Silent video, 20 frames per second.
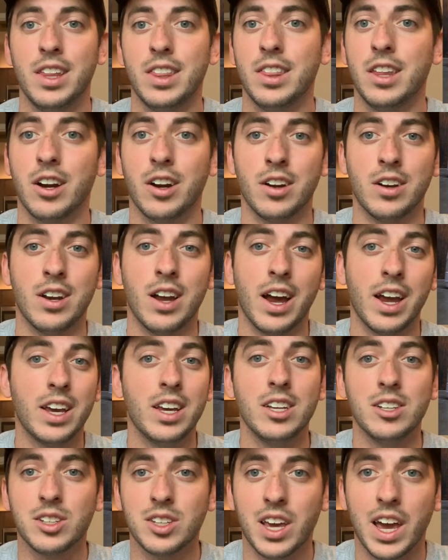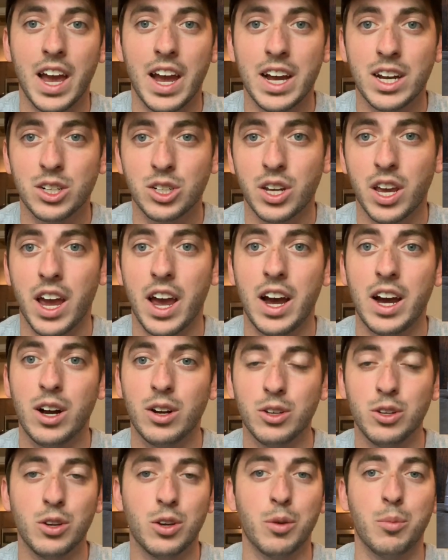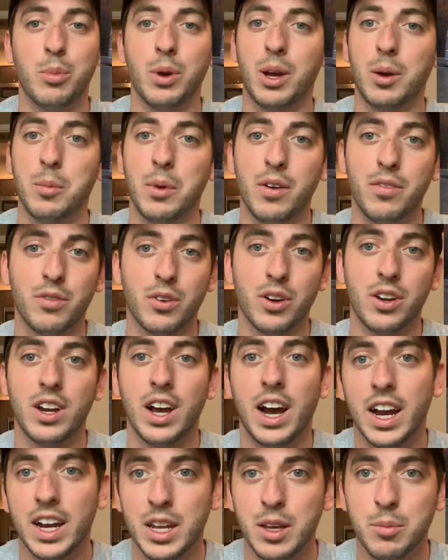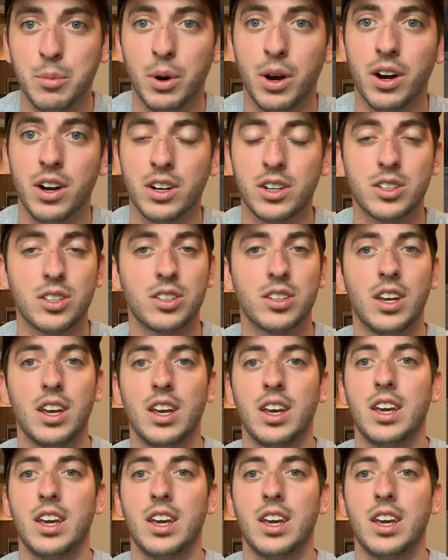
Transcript: They're Nike's cash cow. You can pick them up for 90 bucks.